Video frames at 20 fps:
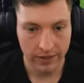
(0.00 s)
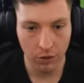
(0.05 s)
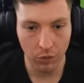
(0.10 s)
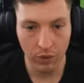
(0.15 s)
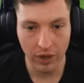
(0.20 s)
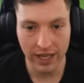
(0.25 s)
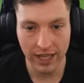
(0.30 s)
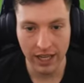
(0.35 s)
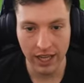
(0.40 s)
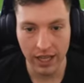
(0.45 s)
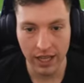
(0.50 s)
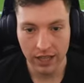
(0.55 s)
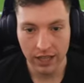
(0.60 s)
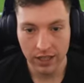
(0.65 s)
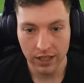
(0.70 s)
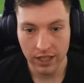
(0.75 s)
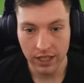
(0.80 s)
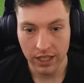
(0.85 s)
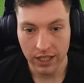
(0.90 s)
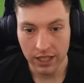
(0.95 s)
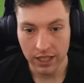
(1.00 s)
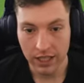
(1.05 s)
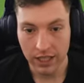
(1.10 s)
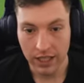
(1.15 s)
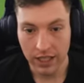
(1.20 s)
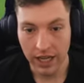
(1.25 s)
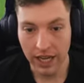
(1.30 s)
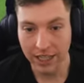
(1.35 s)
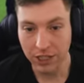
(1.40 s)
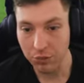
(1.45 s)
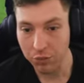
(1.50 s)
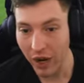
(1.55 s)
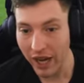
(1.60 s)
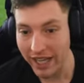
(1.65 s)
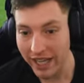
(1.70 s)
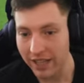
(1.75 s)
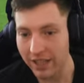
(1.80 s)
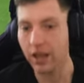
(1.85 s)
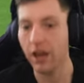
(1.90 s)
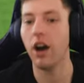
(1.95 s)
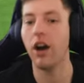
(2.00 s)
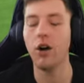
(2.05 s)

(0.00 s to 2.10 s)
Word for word: To Wheeler. It's Wheeler!